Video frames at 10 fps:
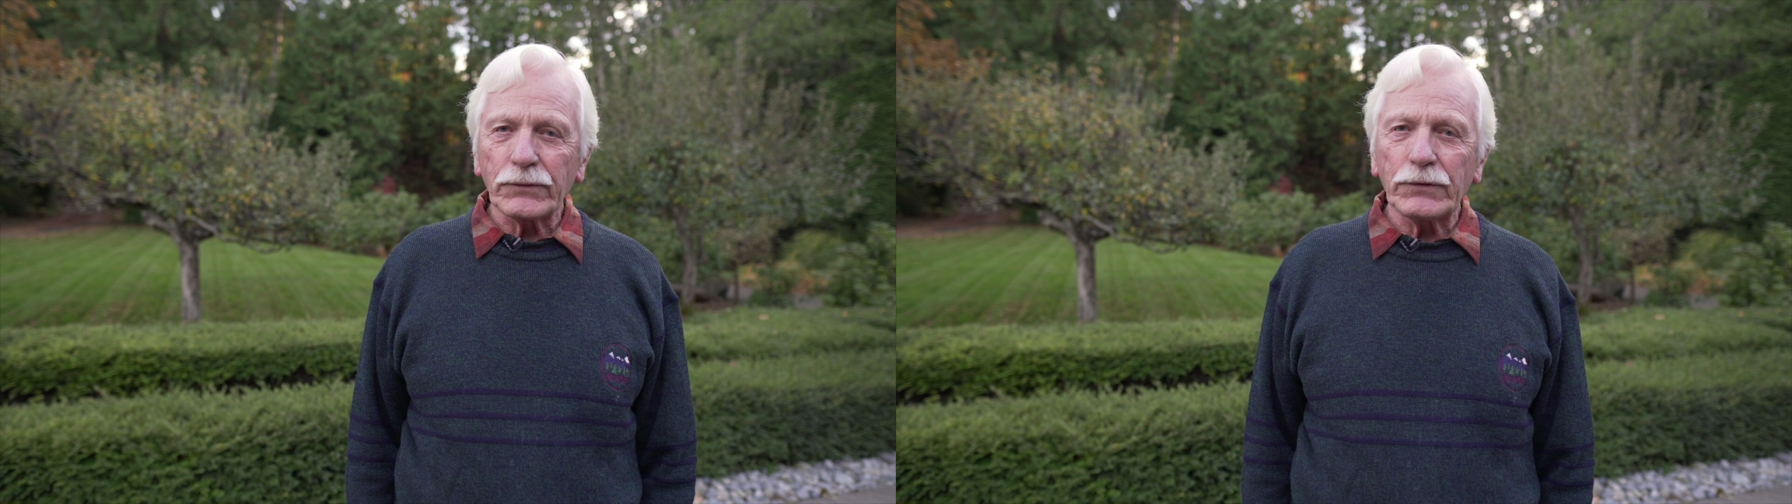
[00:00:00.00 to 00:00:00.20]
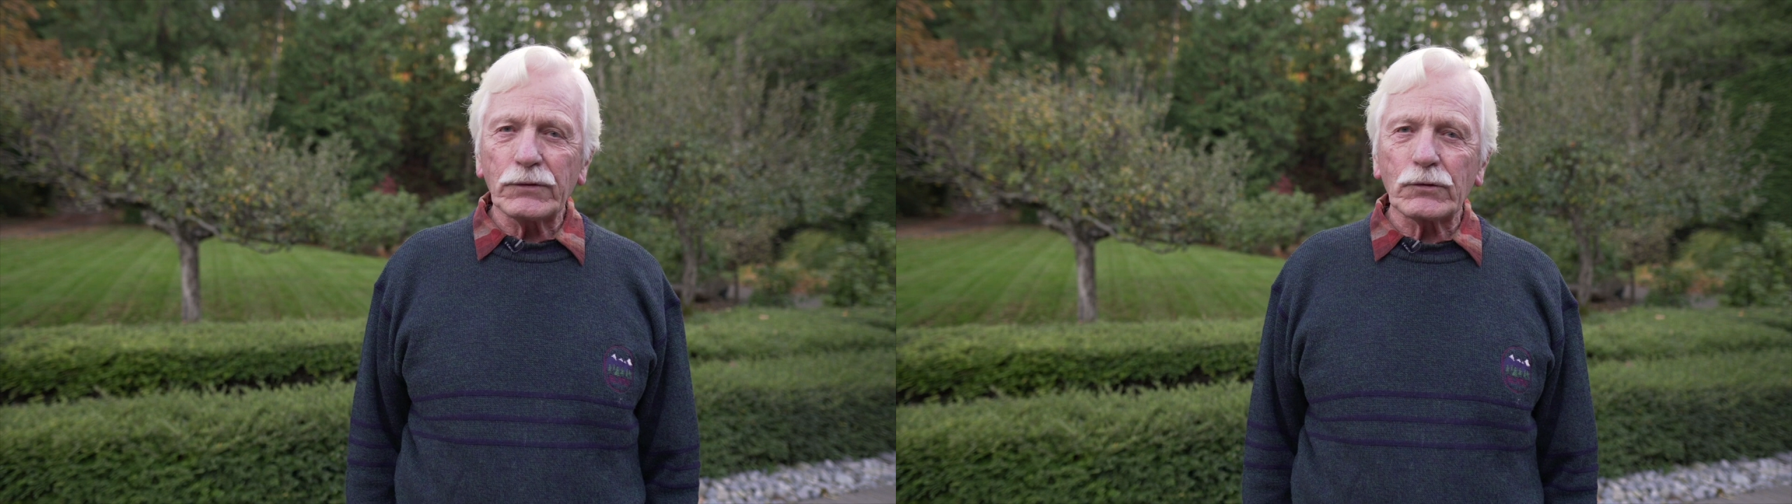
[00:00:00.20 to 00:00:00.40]

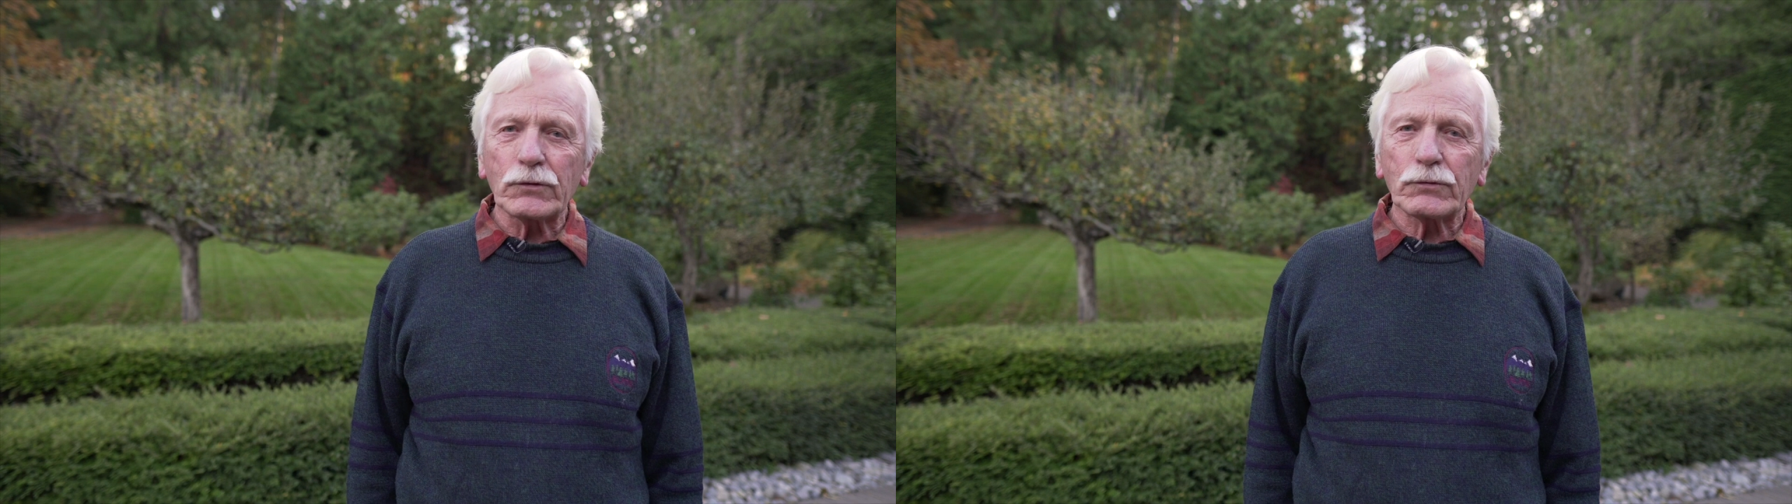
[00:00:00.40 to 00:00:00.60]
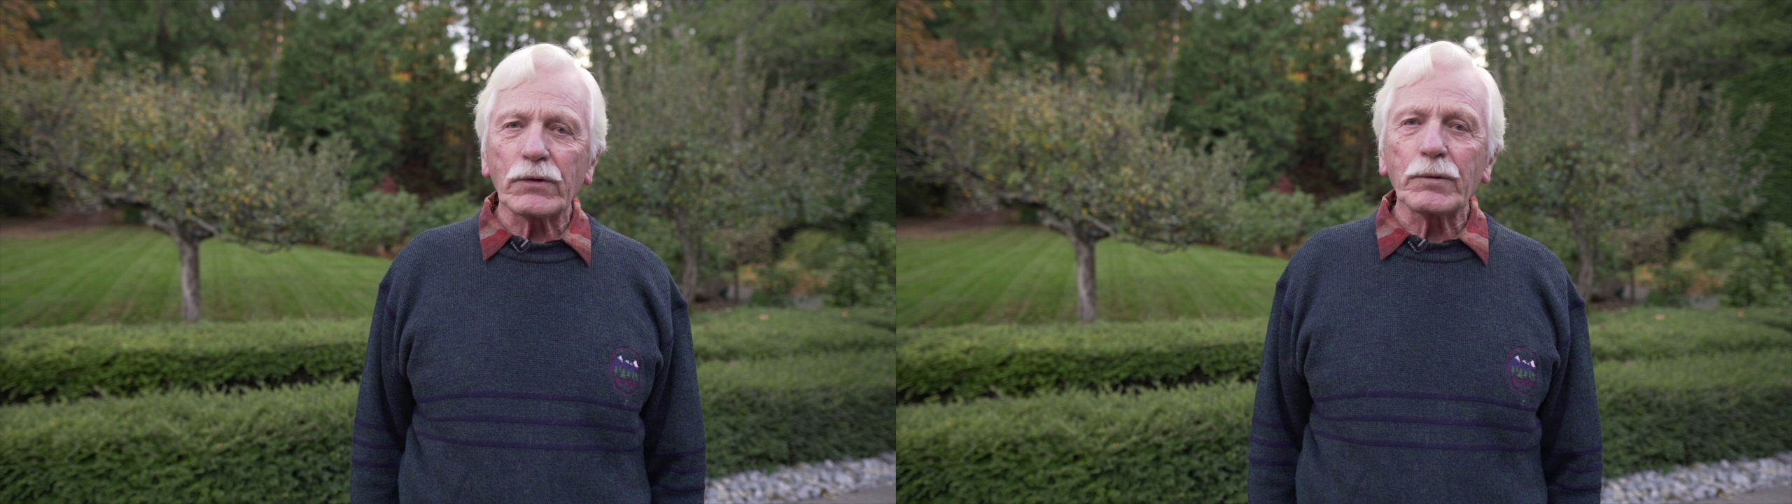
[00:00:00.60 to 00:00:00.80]

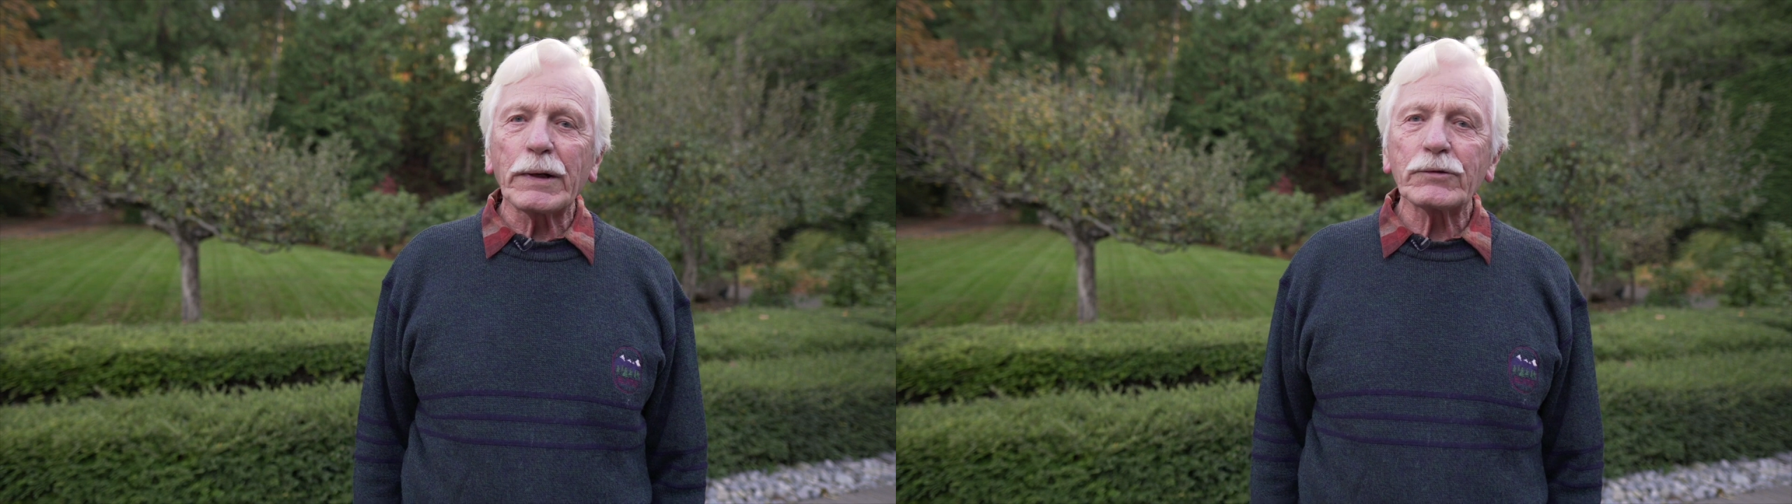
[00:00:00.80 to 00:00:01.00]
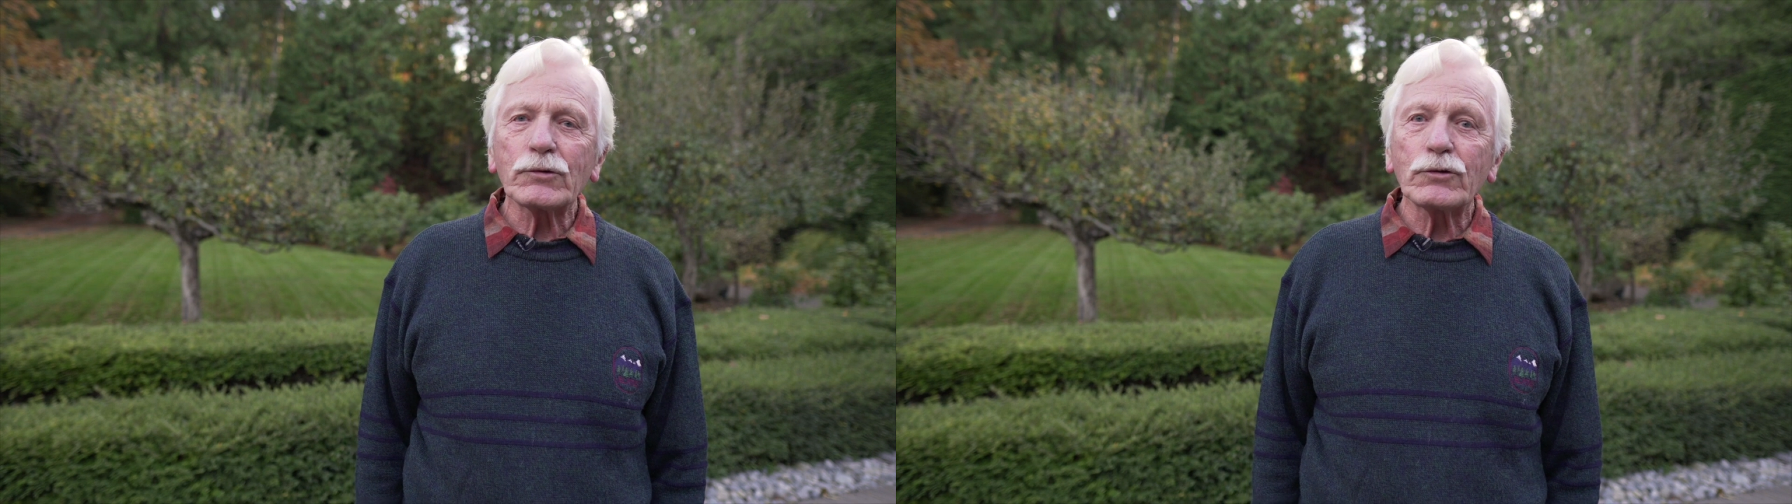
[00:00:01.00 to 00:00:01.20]
thesis for the
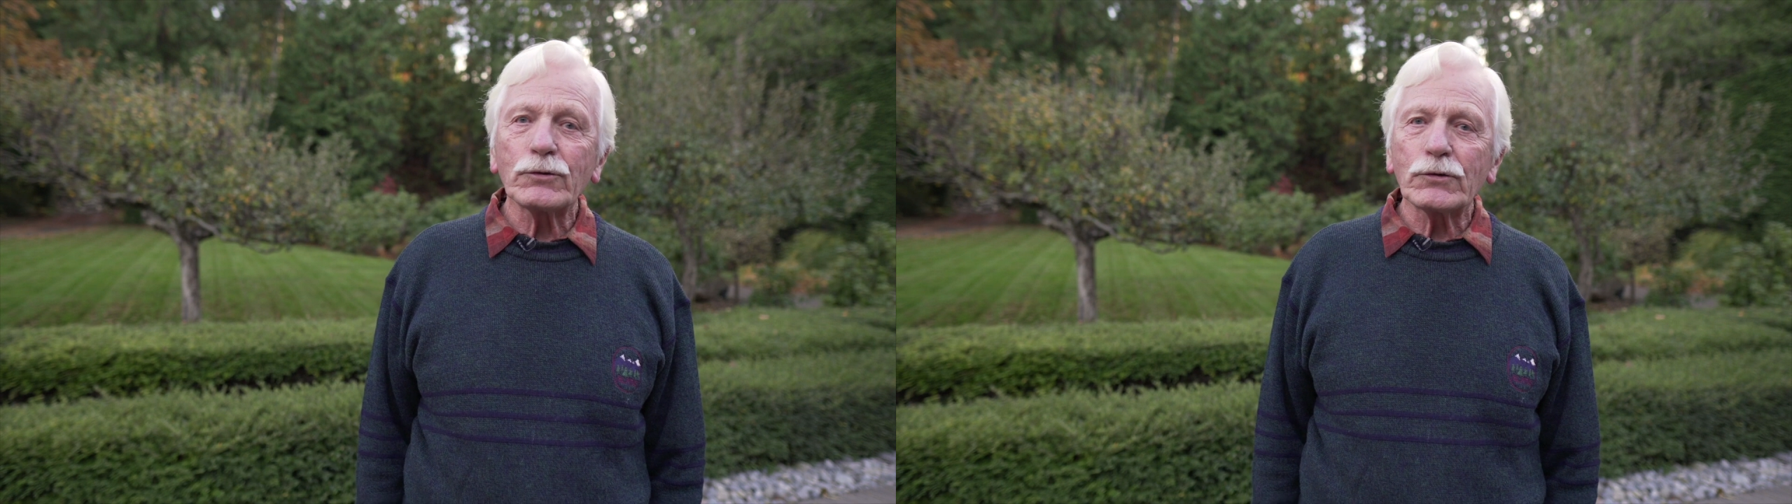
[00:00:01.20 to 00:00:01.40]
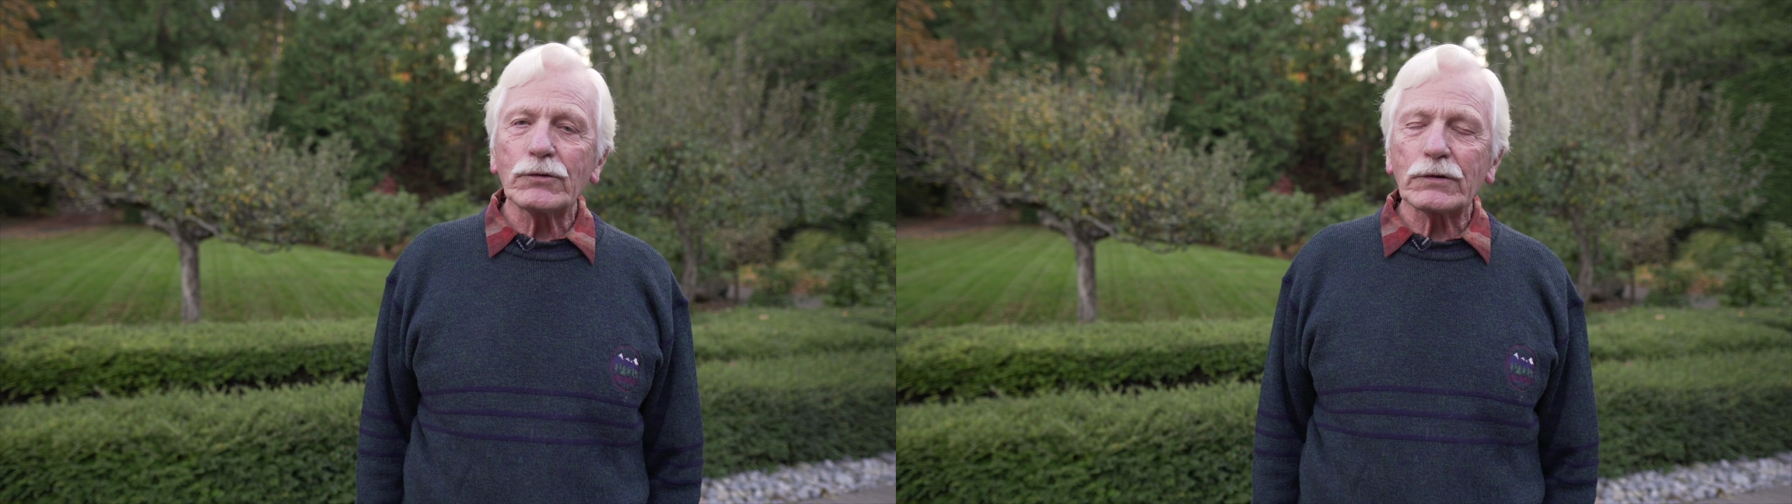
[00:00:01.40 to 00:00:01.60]

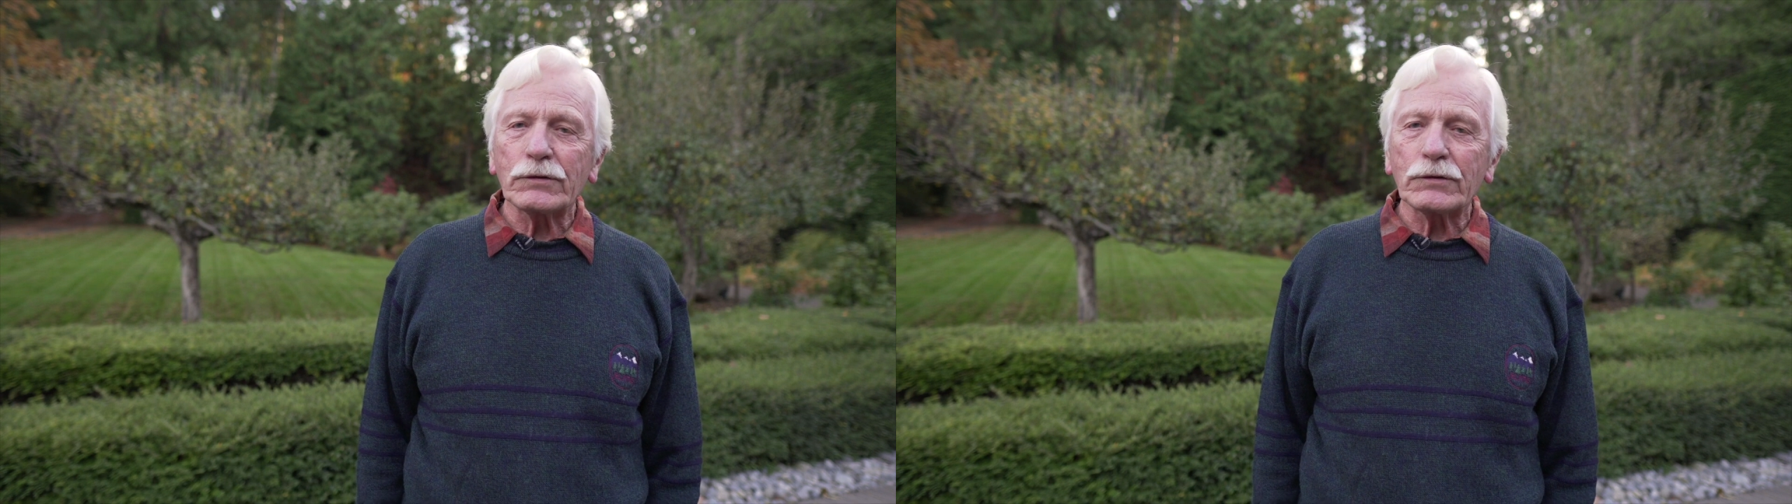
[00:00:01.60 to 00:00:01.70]
Massachusetts